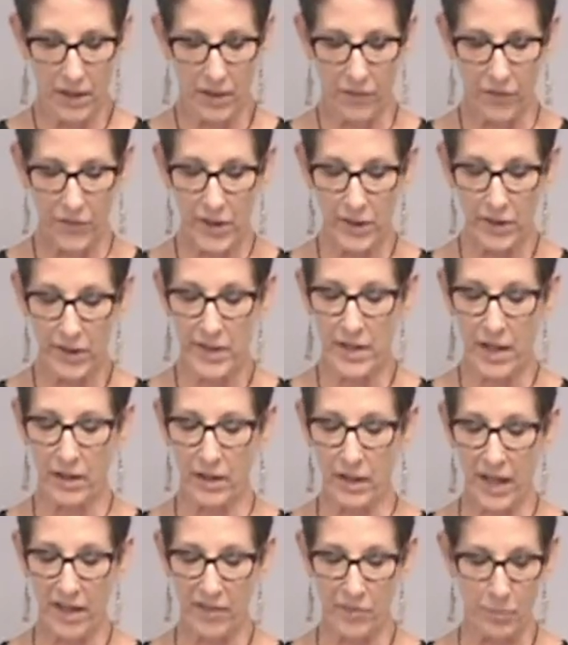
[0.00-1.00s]
the feeling
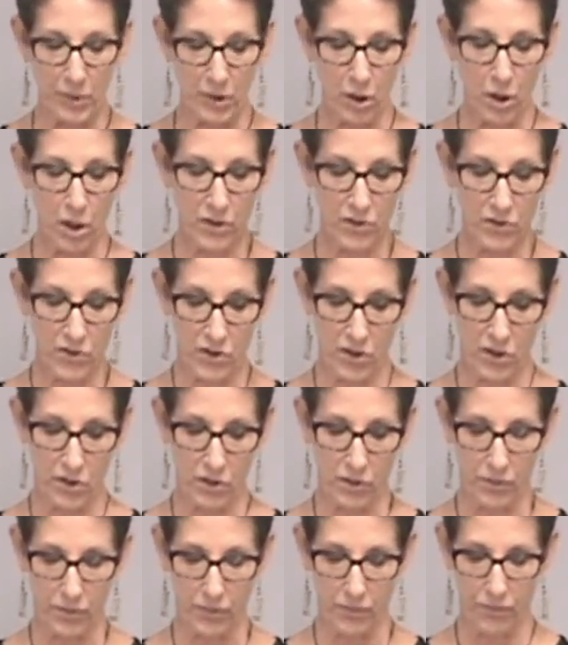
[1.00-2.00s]
that life belongs to
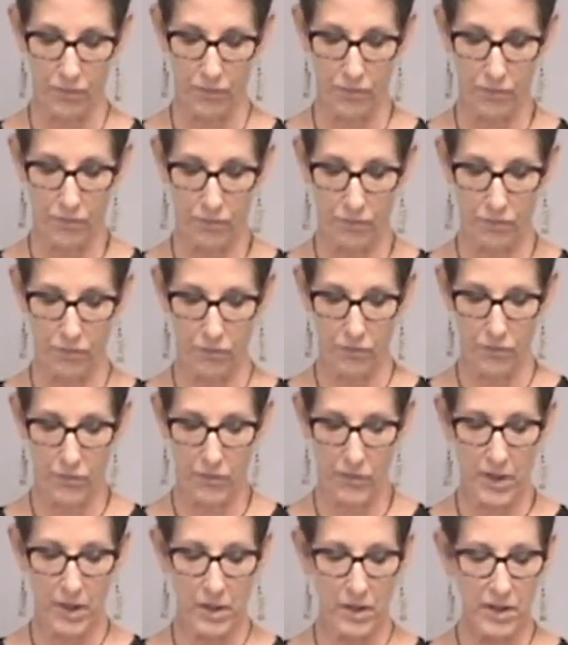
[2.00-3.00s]
you.
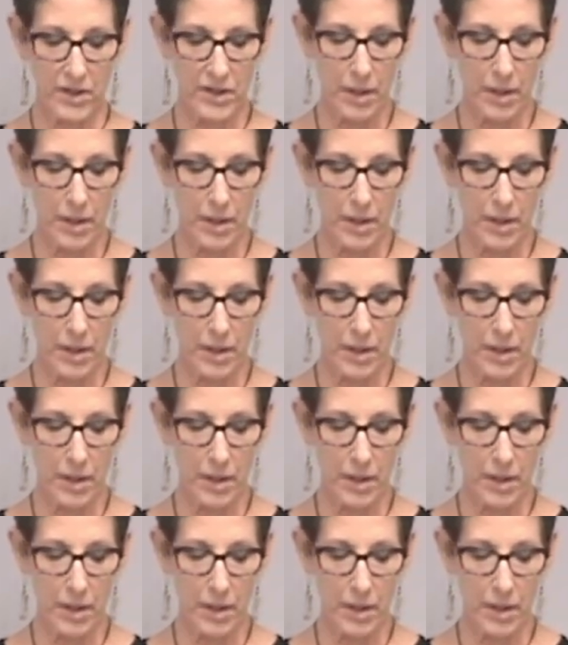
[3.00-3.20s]
There